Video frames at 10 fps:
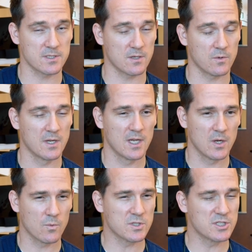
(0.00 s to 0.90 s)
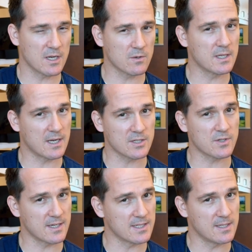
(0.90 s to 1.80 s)
So we're generally not
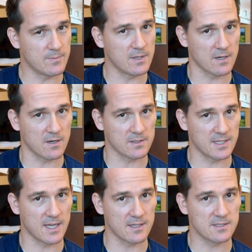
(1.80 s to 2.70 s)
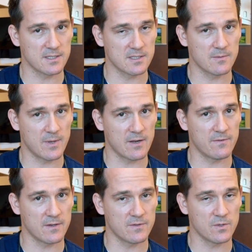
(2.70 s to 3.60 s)
trying to keep you here all day. It's, it's the
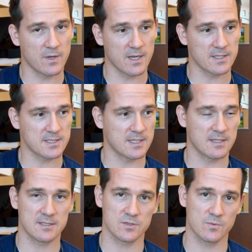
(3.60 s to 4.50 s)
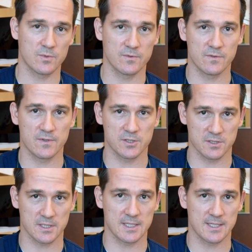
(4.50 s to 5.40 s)
benefit of you and us to get this removed
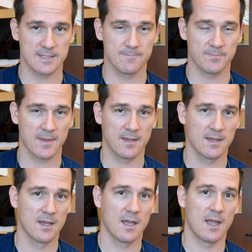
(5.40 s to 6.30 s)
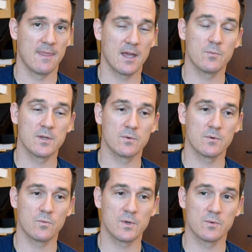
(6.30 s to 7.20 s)
efficiently. And then we, re
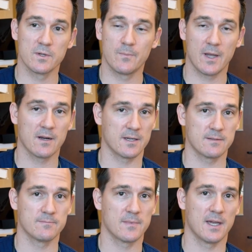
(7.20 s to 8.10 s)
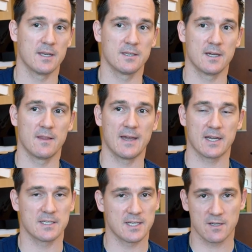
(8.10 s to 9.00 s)
we repair it, and uh,
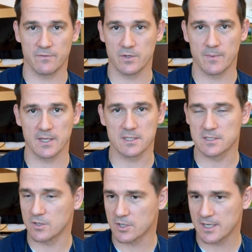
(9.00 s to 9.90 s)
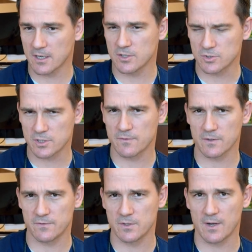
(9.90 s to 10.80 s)
that can take a few minutes. So you're here usually for
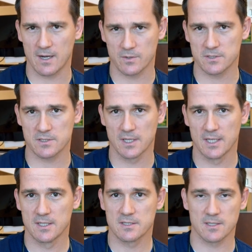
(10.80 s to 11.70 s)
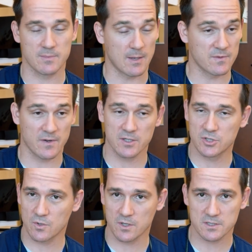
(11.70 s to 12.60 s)
a few hours, sometimes very
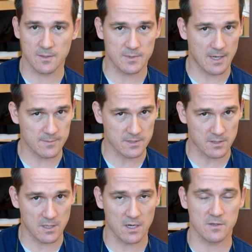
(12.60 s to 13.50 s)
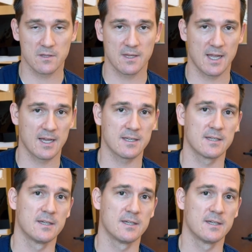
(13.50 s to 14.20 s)
short, sometimes a little longer than that.